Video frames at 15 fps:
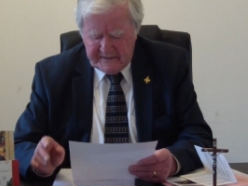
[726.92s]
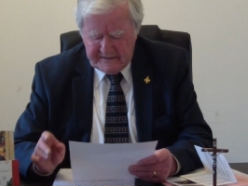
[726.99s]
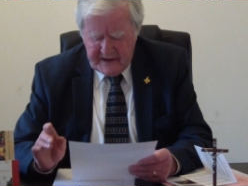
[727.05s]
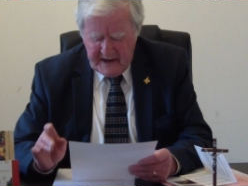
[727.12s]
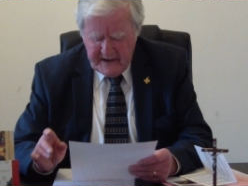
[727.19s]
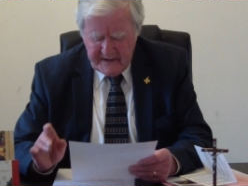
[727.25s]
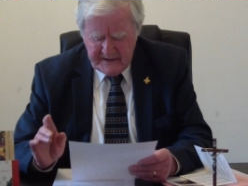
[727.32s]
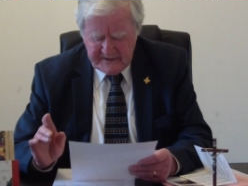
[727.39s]

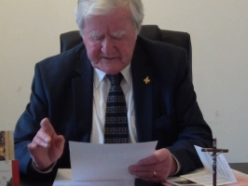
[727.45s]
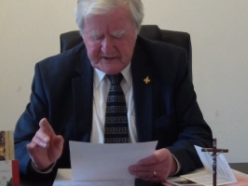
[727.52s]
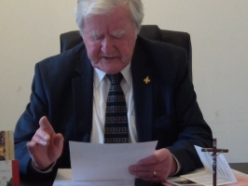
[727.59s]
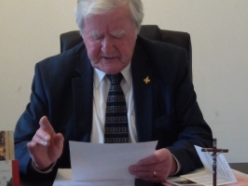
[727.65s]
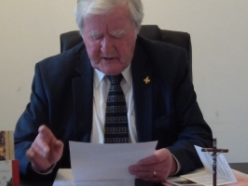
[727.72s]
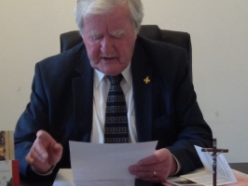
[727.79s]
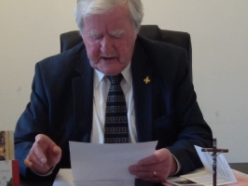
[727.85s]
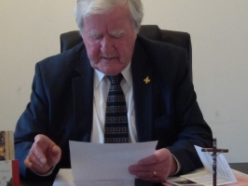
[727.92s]
then is the
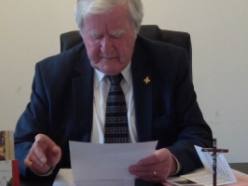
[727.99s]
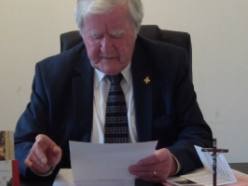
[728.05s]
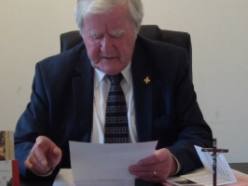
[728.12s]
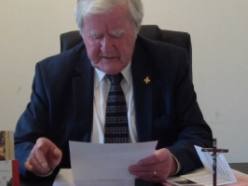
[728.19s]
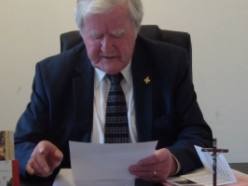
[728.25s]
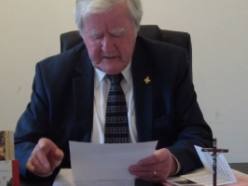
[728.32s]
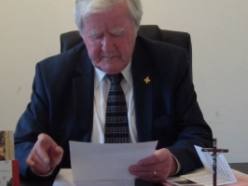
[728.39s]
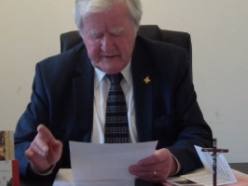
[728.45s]
time
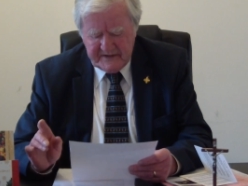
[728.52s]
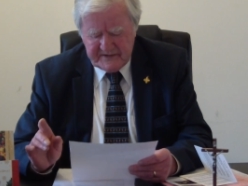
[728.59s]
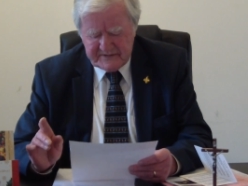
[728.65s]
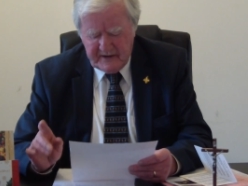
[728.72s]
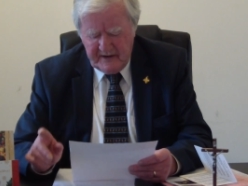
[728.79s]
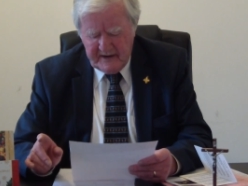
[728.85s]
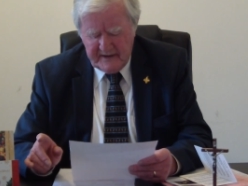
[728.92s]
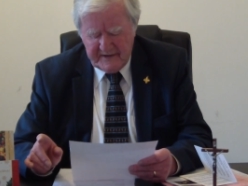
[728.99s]
to be
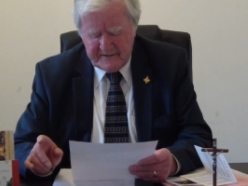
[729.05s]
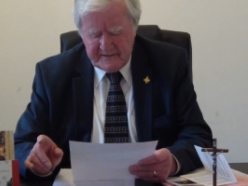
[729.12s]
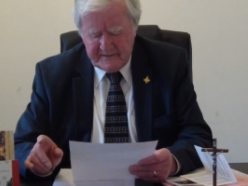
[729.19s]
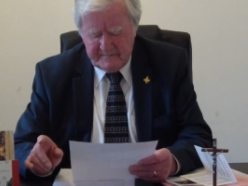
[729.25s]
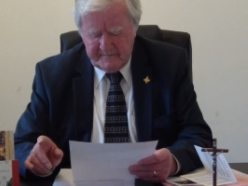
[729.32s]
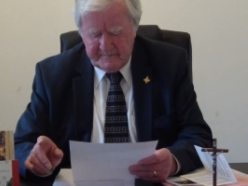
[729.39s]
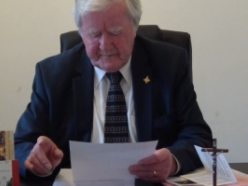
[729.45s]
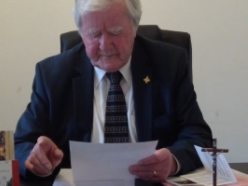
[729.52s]
silent,
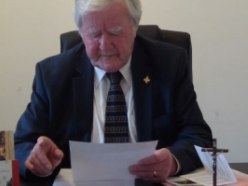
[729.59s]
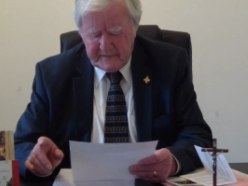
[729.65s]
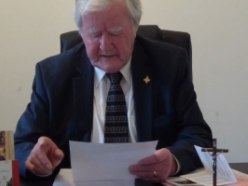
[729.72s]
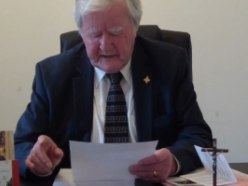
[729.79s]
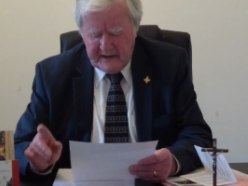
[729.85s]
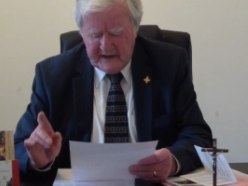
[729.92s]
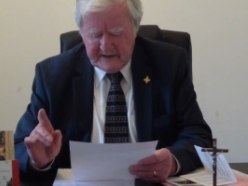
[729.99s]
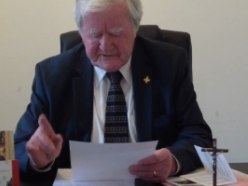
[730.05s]

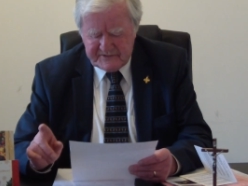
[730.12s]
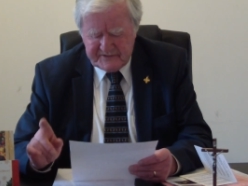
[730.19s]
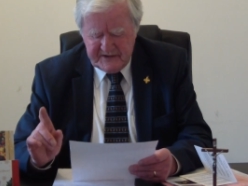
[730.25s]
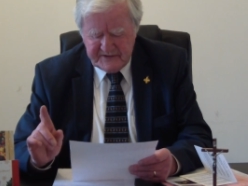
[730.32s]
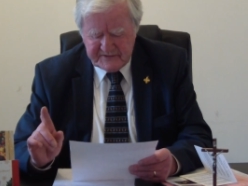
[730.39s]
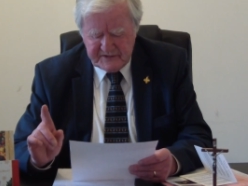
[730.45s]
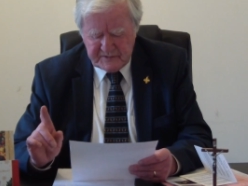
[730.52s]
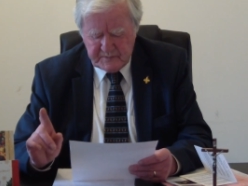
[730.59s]
as
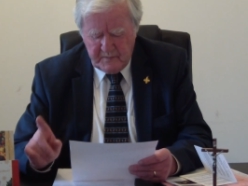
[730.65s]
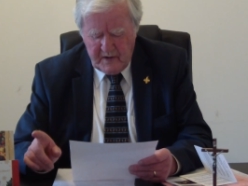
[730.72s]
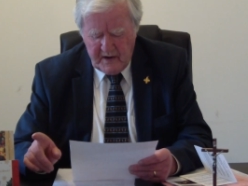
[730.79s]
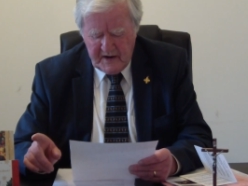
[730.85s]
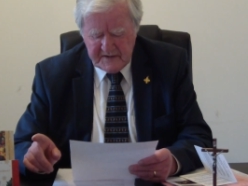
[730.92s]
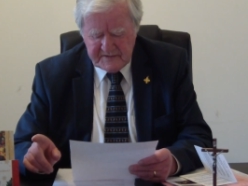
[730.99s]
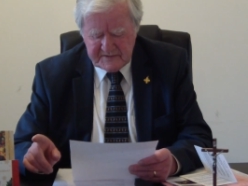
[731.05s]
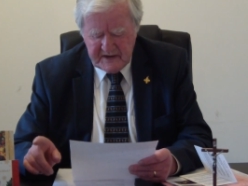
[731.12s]
Jesus
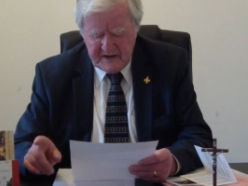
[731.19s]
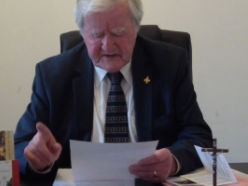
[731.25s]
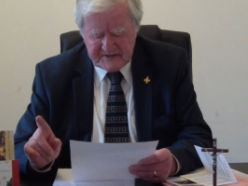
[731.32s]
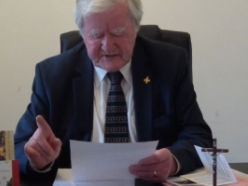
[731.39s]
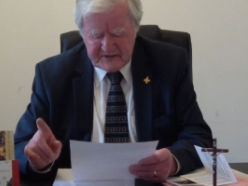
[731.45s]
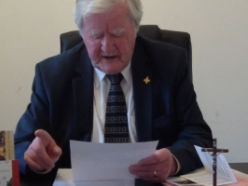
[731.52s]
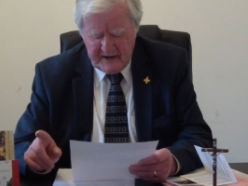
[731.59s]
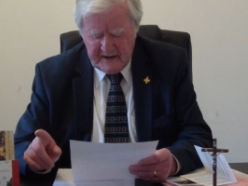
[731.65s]
was
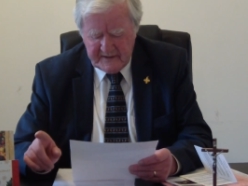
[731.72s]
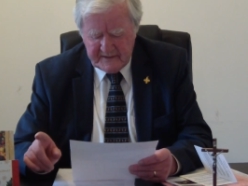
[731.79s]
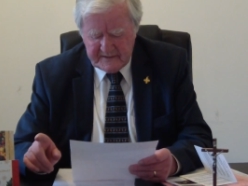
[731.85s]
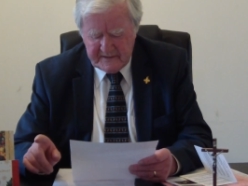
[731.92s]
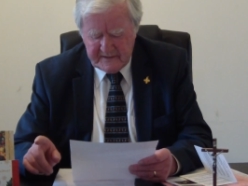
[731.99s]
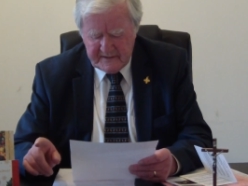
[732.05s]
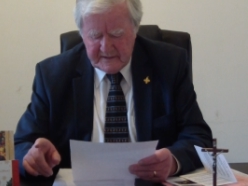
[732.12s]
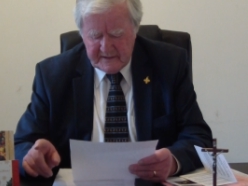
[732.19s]

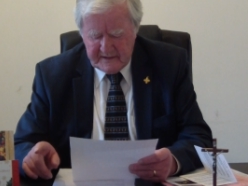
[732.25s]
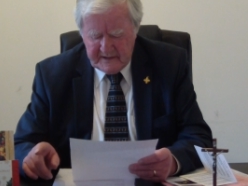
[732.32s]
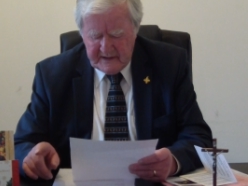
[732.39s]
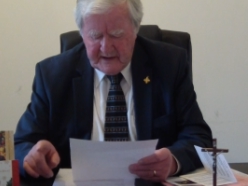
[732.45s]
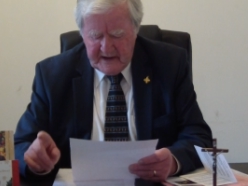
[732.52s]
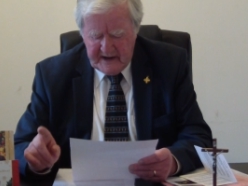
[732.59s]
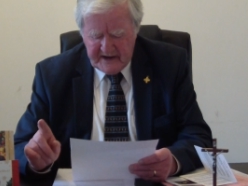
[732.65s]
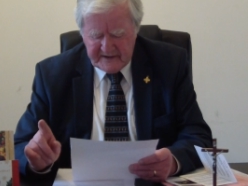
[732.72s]
silent
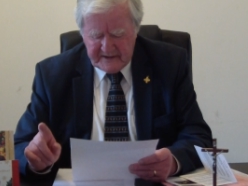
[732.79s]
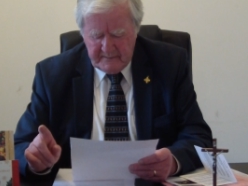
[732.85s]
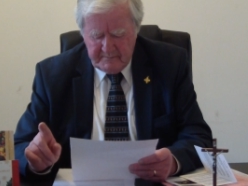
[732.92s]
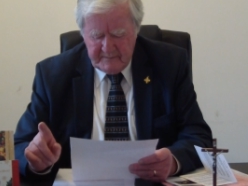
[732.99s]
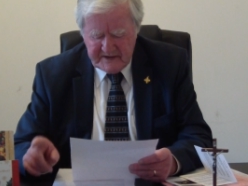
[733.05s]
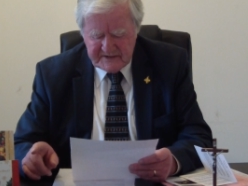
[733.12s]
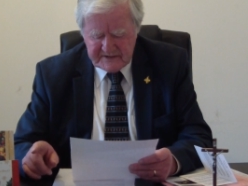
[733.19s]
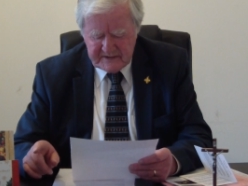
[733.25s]
in the
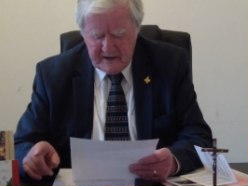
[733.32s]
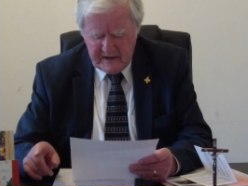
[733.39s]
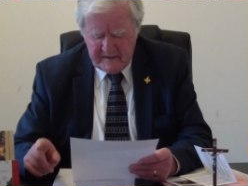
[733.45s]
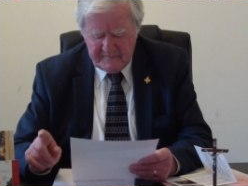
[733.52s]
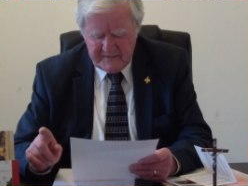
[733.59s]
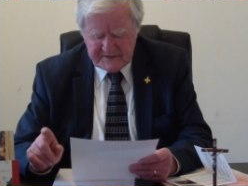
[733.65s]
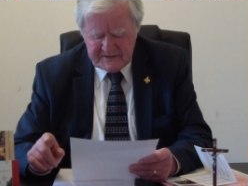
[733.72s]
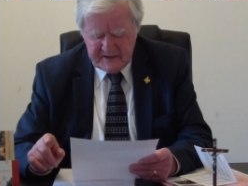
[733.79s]
midst
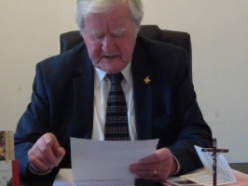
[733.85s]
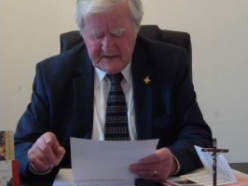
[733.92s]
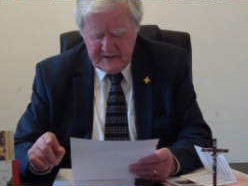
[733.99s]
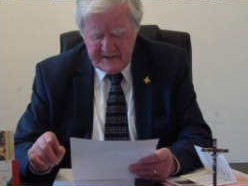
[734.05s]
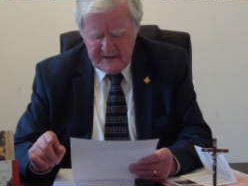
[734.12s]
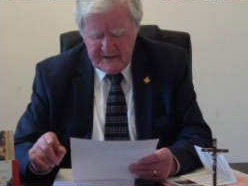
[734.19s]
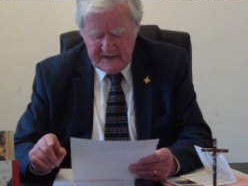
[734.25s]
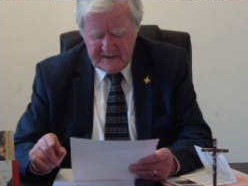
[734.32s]
of his
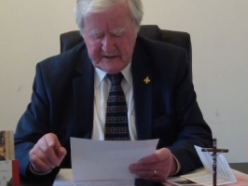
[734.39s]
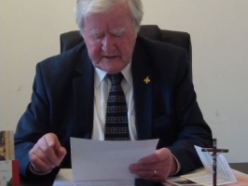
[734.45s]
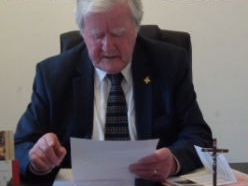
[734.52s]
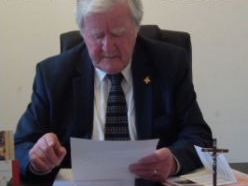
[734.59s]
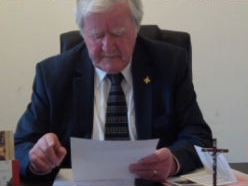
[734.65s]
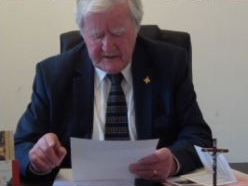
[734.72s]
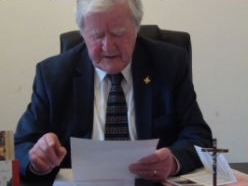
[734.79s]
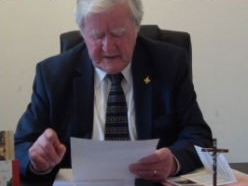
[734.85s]

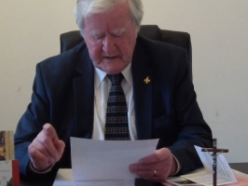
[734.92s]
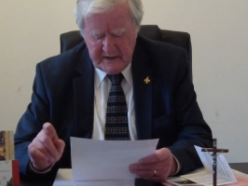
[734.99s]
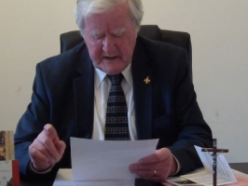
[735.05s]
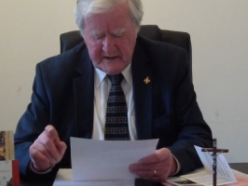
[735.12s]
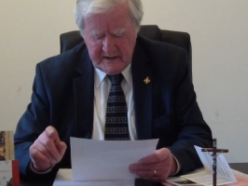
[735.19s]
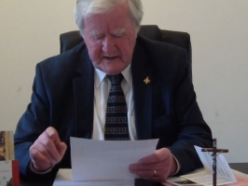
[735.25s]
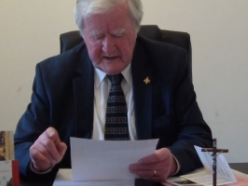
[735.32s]
ignominies